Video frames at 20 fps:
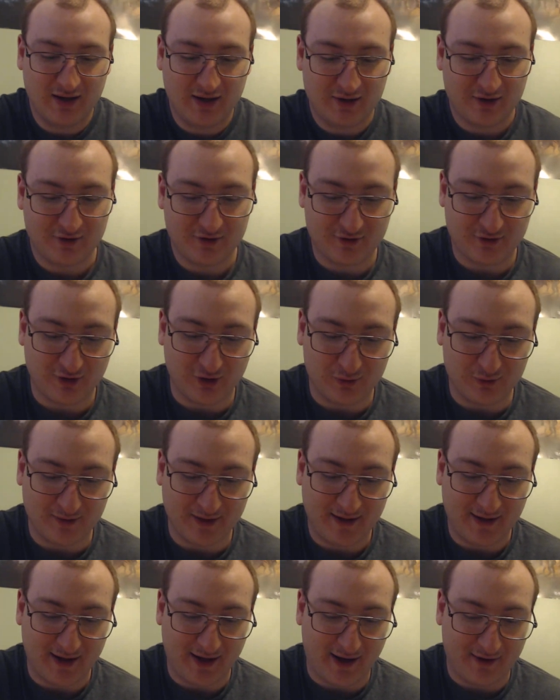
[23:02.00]

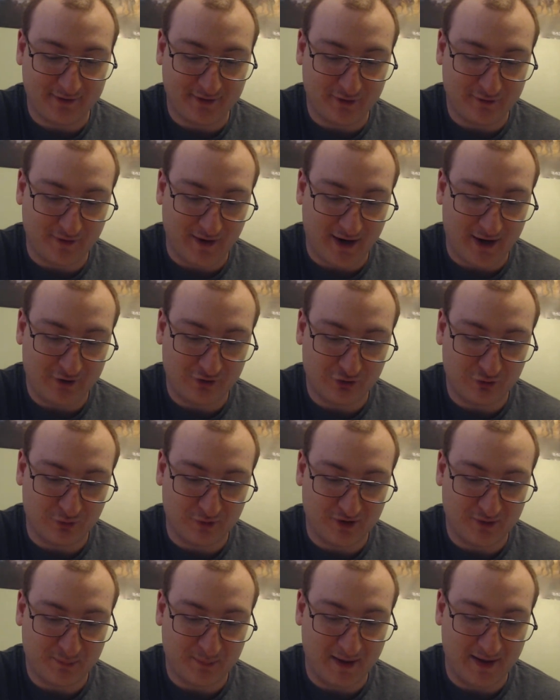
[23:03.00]
slowly, as if Andrew was
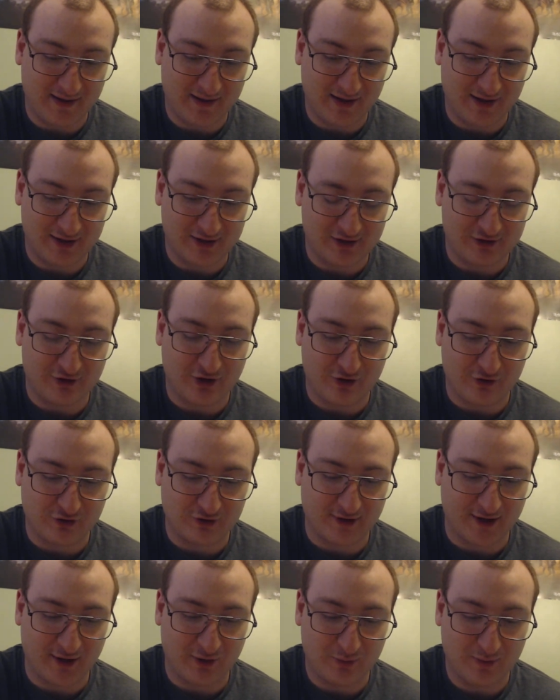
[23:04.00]
speaking in another
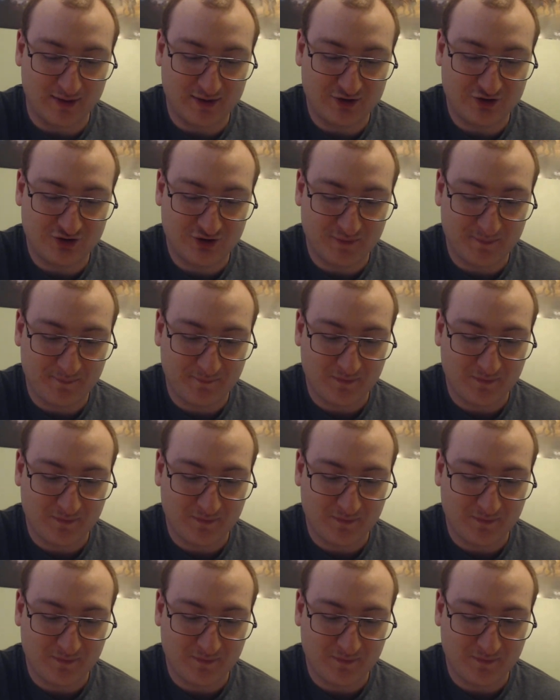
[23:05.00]
language.